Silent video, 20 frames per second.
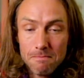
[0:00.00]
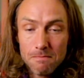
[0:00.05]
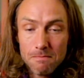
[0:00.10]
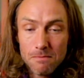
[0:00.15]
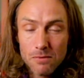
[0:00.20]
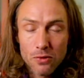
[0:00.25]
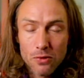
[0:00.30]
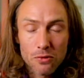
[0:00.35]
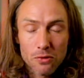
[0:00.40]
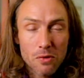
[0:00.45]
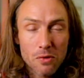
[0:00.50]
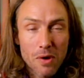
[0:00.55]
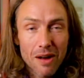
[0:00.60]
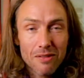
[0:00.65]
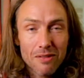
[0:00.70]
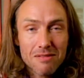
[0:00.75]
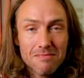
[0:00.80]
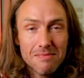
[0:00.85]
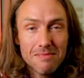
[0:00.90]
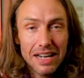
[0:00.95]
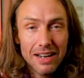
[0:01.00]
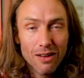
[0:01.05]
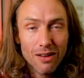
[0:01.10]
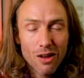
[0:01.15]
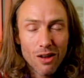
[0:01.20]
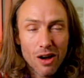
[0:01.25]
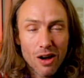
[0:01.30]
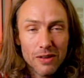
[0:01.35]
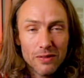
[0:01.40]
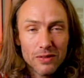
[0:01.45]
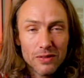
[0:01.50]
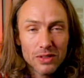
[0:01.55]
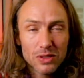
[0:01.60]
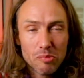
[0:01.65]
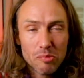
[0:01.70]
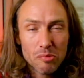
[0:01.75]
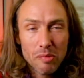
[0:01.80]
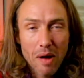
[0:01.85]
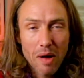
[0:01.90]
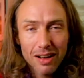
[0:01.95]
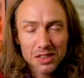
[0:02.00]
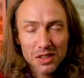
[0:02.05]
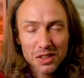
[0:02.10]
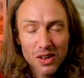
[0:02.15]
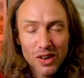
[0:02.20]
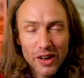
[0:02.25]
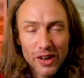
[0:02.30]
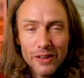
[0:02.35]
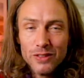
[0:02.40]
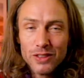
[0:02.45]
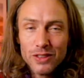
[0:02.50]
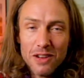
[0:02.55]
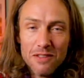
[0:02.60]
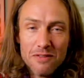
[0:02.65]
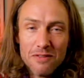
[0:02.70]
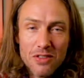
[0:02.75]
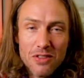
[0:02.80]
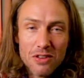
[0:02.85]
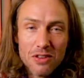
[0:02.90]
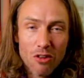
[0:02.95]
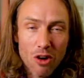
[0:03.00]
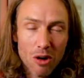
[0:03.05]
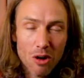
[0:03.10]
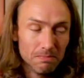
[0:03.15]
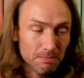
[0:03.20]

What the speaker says: throughout the many lives or past lives of the Grom.